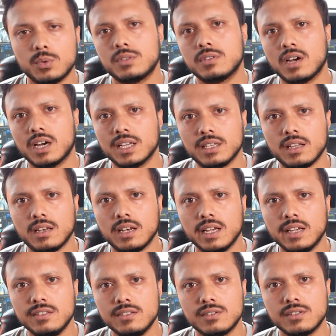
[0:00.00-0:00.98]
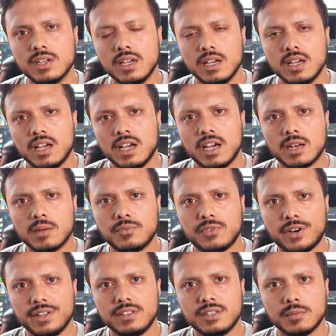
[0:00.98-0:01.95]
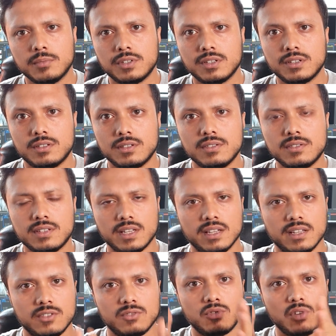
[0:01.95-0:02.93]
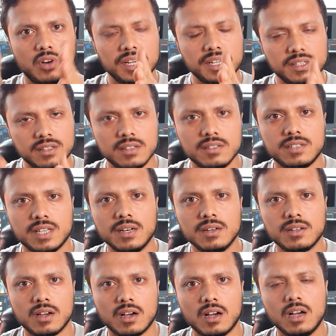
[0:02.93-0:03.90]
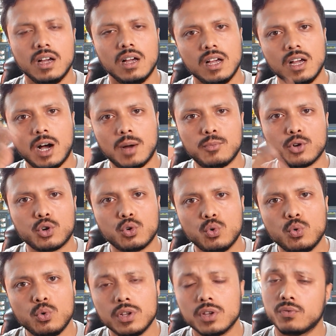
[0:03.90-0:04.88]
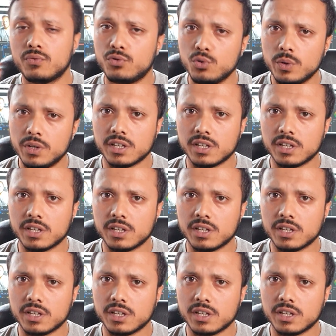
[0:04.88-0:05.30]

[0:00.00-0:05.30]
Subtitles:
a tiny lens, and I'm very tempted to stare right in the center. I'm recording through an